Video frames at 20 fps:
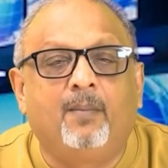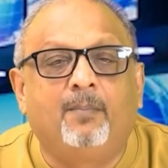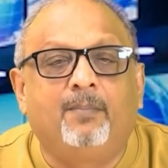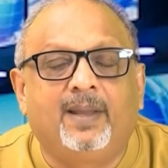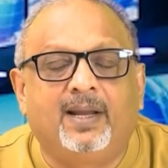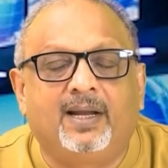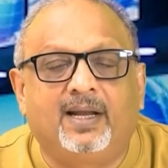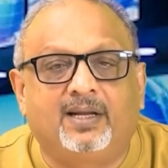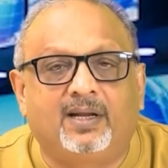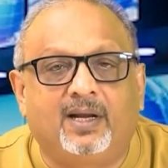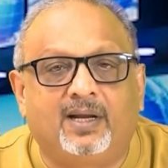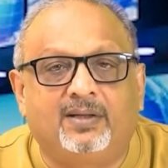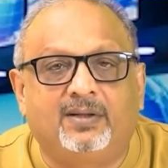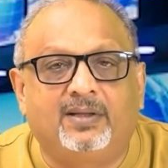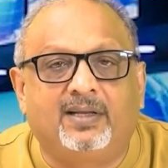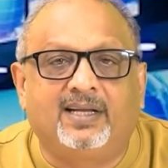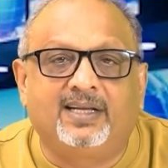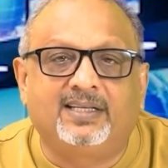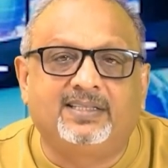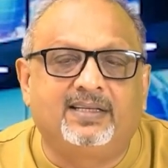many
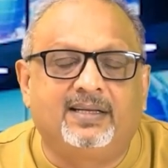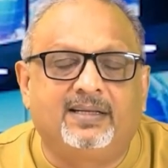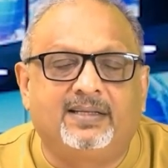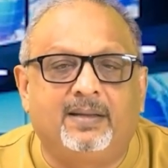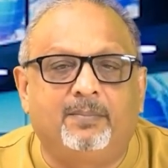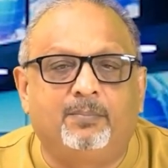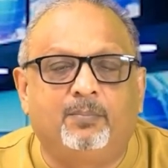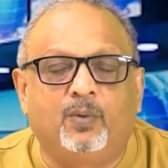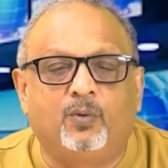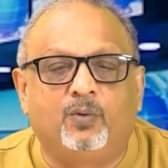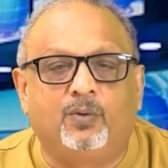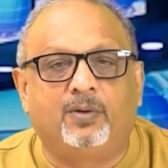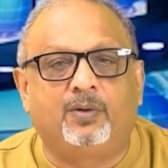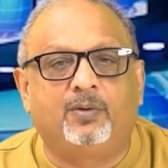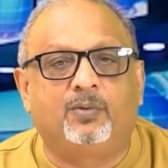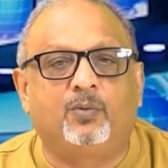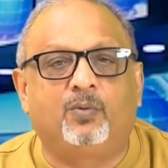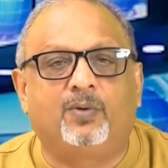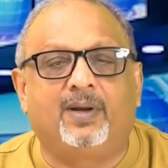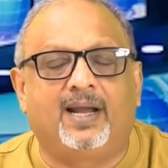countries' support
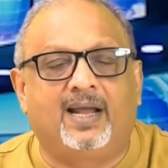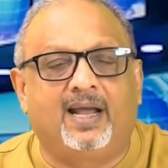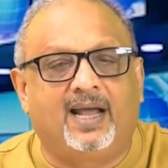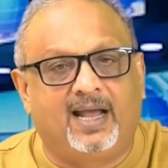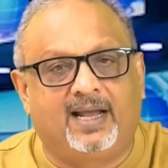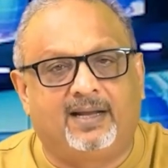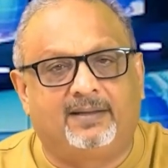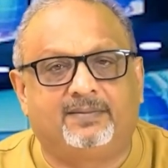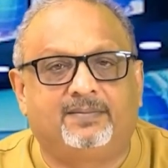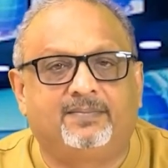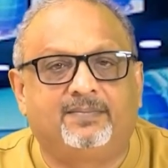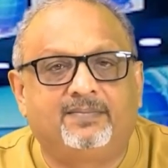do they have?